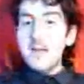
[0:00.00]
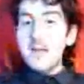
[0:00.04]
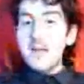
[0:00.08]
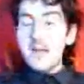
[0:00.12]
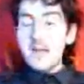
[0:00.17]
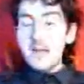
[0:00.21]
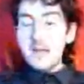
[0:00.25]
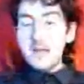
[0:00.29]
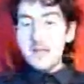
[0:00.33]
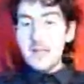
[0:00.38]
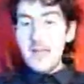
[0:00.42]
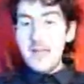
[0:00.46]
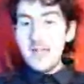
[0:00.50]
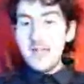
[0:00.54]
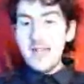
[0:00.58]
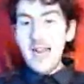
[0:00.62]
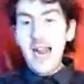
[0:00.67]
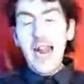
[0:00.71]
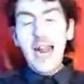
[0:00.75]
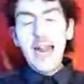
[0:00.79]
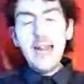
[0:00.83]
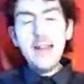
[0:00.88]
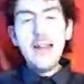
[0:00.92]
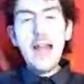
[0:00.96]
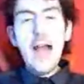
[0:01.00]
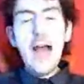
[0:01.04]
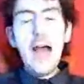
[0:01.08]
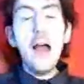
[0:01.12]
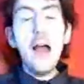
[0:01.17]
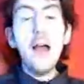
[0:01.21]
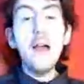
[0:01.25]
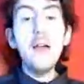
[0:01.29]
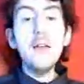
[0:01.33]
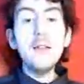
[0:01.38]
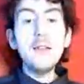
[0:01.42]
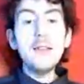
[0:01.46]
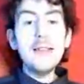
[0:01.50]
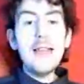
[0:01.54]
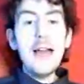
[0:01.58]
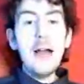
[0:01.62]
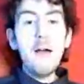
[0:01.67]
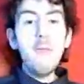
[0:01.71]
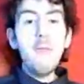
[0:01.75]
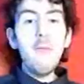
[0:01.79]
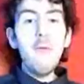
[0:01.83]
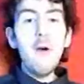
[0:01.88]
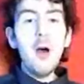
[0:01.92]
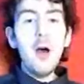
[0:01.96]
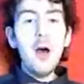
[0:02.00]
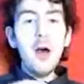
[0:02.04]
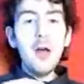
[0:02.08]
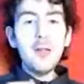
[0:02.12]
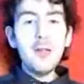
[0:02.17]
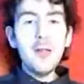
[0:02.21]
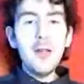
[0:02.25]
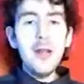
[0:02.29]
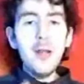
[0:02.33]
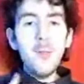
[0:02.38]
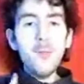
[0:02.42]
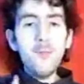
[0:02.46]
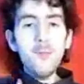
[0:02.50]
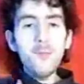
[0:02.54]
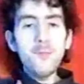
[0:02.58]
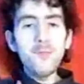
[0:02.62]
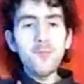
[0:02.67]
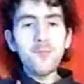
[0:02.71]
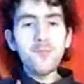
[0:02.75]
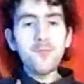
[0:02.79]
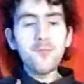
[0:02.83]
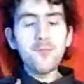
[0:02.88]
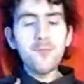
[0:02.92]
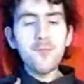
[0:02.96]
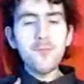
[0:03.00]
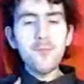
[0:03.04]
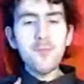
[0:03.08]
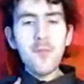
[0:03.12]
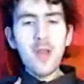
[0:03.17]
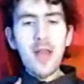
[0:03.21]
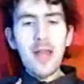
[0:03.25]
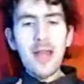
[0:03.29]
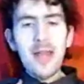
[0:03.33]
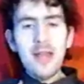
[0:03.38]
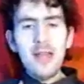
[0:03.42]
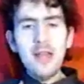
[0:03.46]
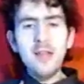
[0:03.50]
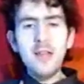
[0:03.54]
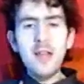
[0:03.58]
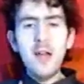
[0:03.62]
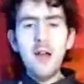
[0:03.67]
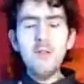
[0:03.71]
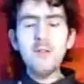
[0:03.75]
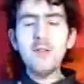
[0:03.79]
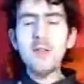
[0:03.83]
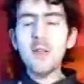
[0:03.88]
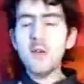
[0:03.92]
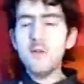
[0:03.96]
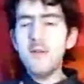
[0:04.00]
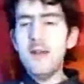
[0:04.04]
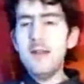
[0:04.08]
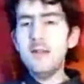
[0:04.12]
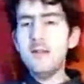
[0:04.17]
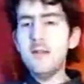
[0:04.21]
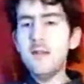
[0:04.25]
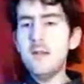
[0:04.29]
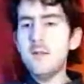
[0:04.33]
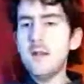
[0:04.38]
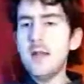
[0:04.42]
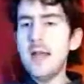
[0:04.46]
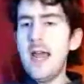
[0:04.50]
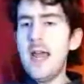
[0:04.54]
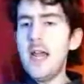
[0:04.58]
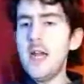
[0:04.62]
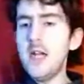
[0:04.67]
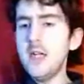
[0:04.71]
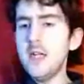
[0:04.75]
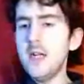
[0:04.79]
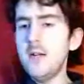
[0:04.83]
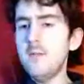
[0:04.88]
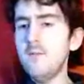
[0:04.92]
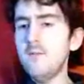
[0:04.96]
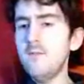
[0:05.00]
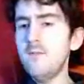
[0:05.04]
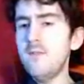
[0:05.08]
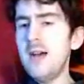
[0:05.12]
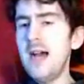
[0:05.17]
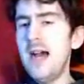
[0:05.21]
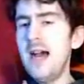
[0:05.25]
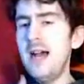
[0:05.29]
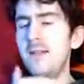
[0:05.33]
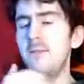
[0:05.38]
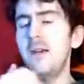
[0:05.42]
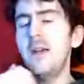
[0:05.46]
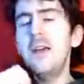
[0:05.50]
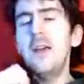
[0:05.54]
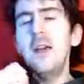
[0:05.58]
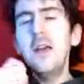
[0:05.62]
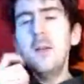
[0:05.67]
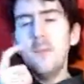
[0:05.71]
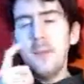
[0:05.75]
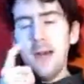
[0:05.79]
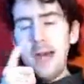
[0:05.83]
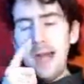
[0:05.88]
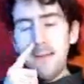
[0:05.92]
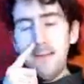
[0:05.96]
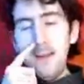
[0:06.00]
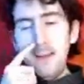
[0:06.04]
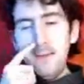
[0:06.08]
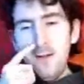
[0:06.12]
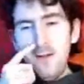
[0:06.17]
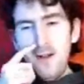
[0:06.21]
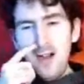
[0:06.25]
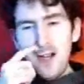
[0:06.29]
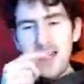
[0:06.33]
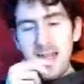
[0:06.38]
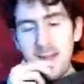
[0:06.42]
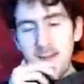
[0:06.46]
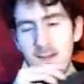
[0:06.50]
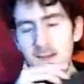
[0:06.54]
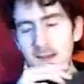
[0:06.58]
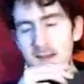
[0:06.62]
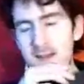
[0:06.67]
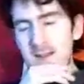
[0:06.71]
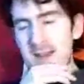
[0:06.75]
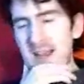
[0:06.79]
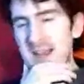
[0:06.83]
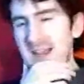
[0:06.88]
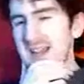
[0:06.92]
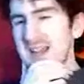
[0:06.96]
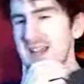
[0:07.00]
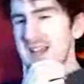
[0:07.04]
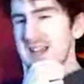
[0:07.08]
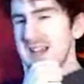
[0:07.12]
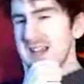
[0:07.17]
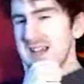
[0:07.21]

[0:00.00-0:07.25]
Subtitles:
Because she's like, she knows that one of them knows the crystal's location. But I remember watching it first thinking,